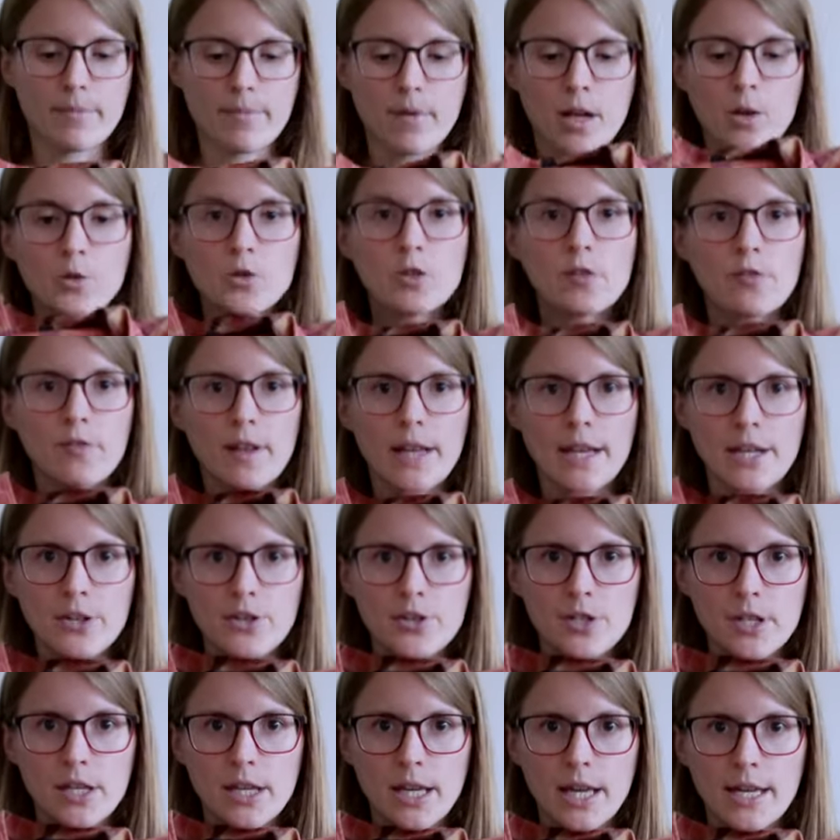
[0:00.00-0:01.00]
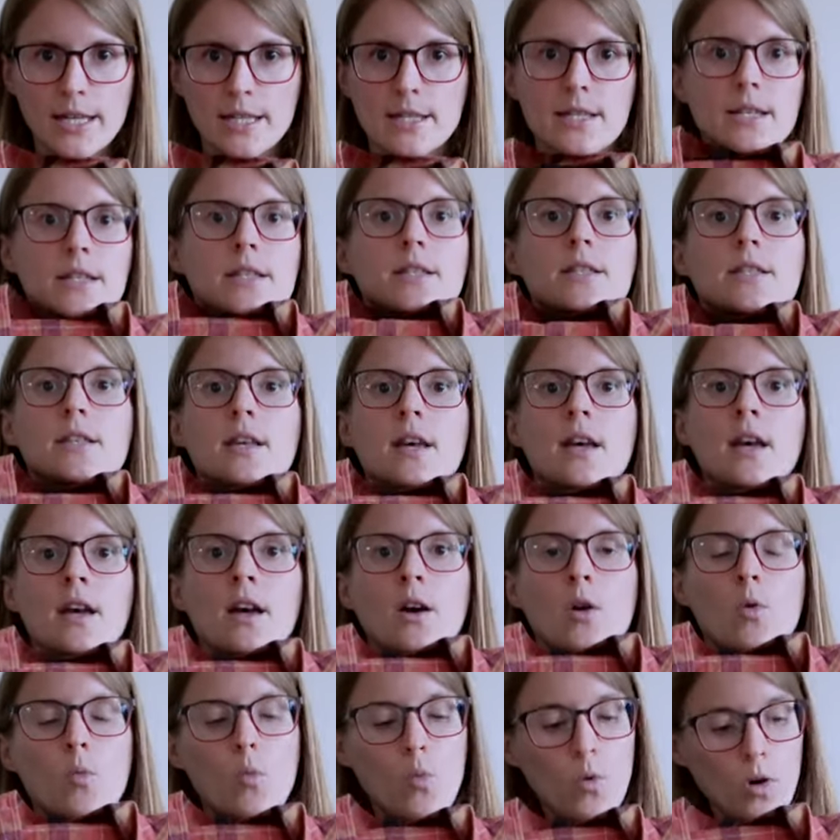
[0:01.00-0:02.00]
Loads of layers in case it's
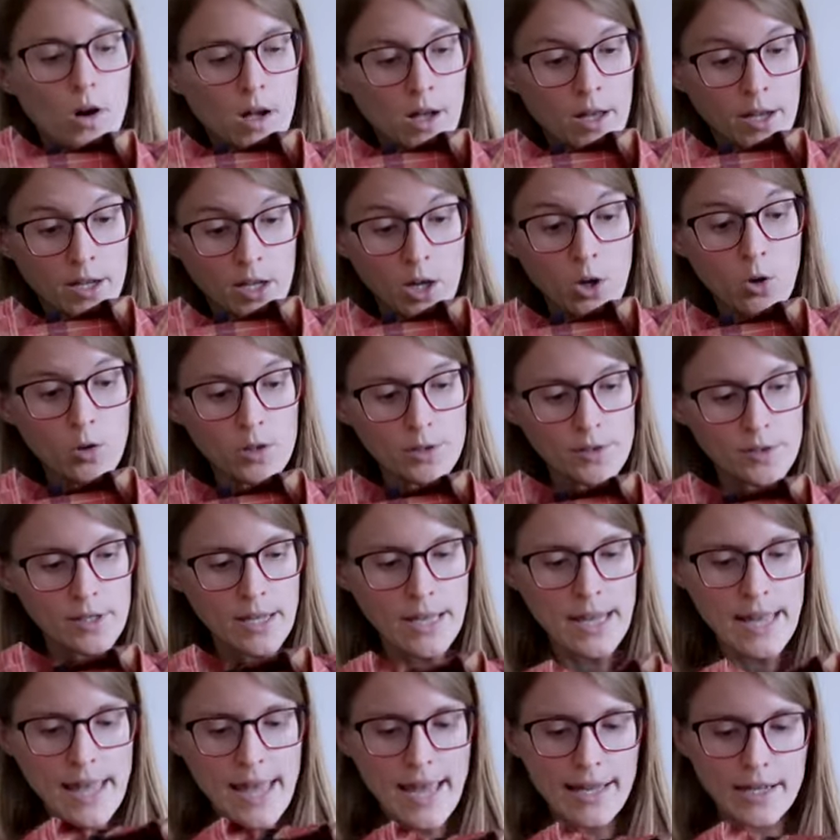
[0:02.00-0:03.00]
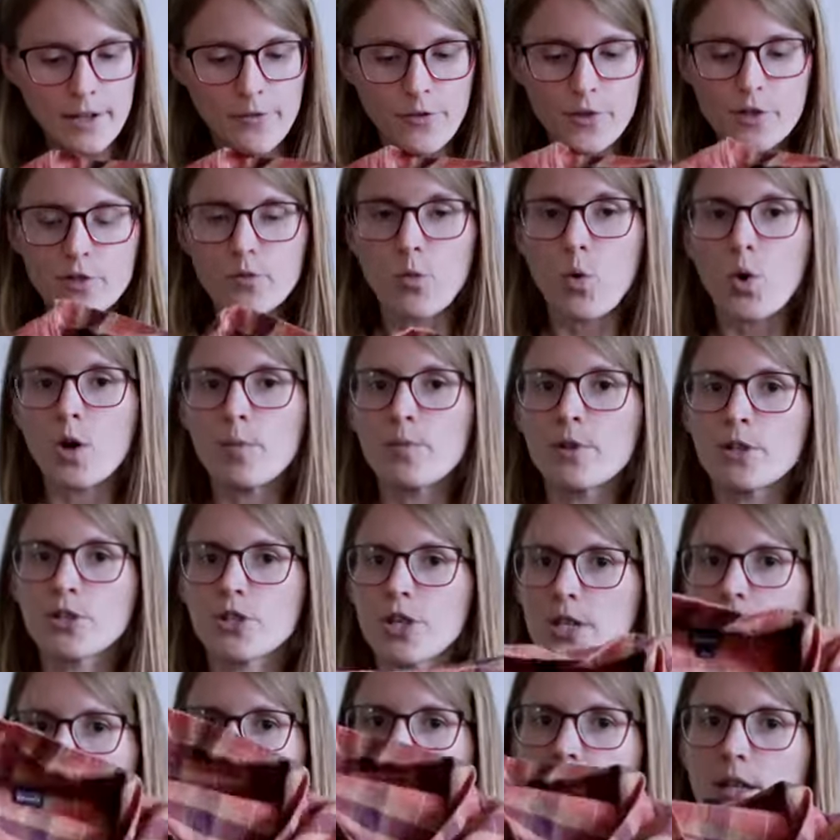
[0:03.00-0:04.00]
cold, and if it's warmer,
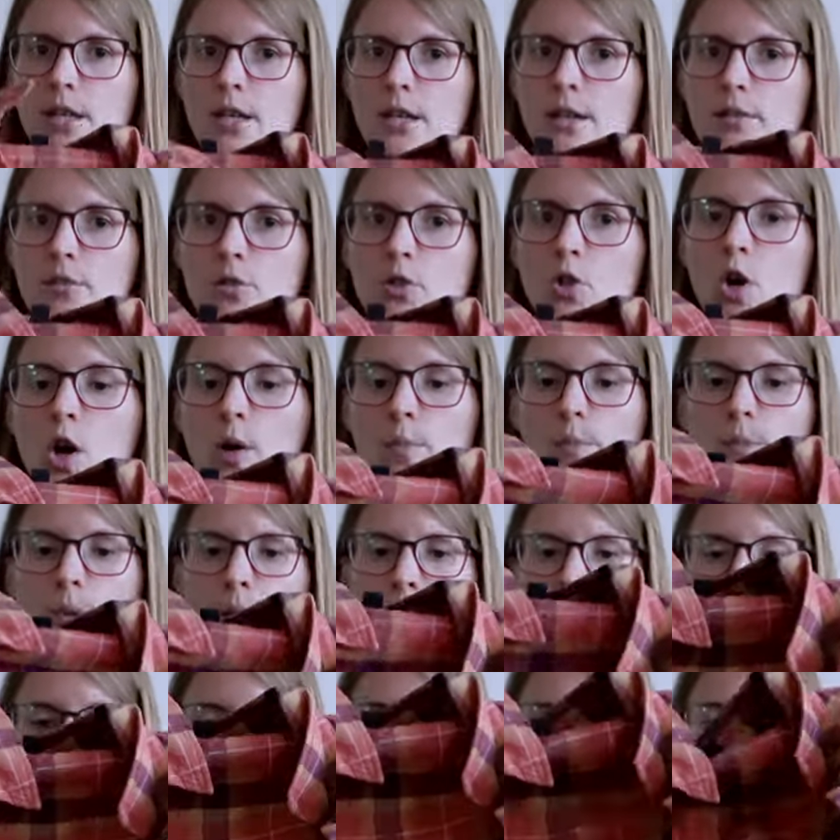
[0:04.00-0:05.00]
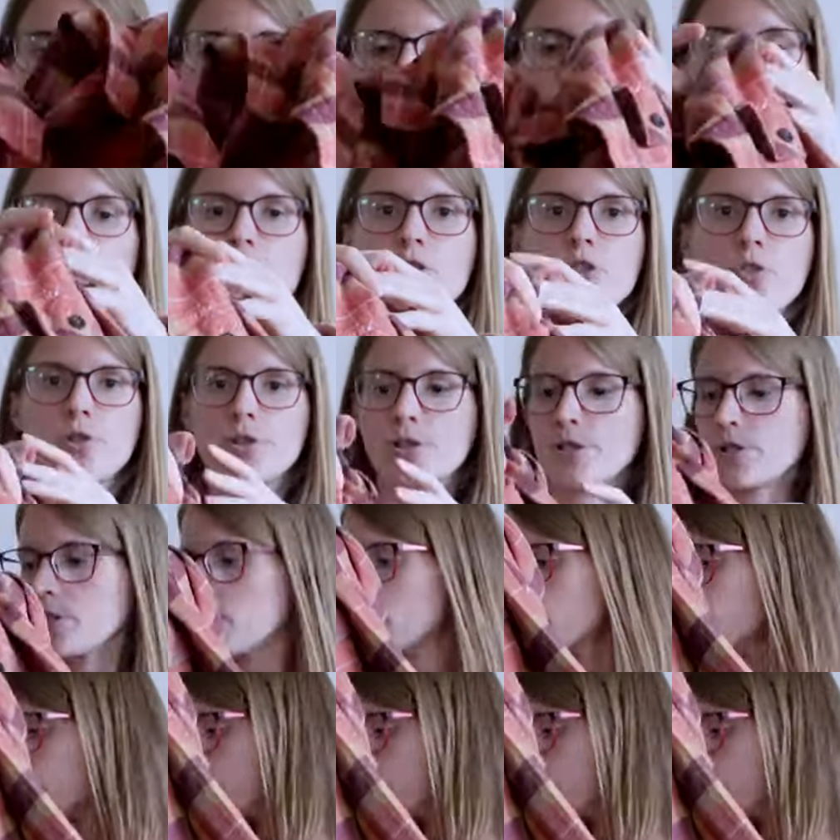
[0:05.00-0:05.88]
just like a top and my shirt.